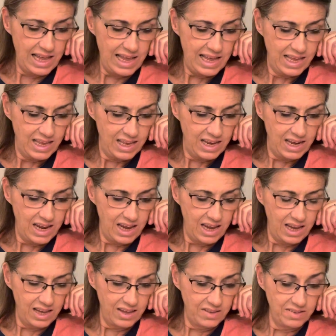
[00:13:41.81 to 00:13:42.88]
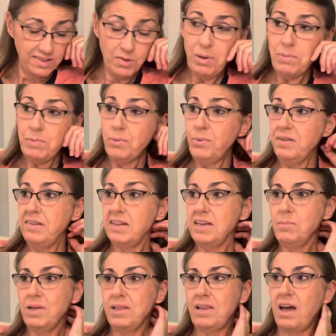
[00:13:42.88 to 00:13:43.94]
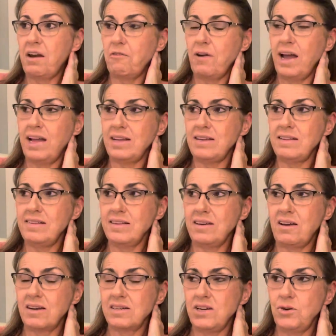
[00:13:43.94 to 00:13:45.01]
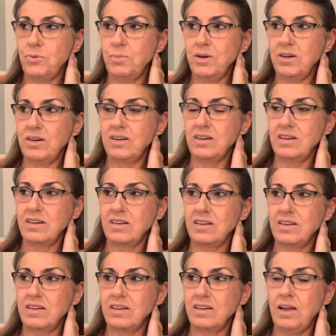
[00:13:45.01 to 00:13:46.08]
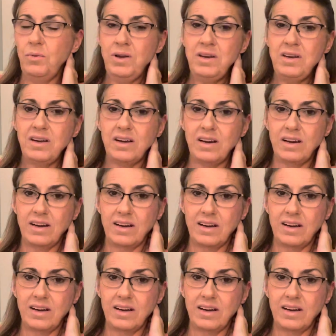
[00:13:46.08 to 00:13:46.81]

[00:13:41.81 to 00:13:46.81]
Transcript: And so maybe we'll see him at a lot of rallies in October. I wonder.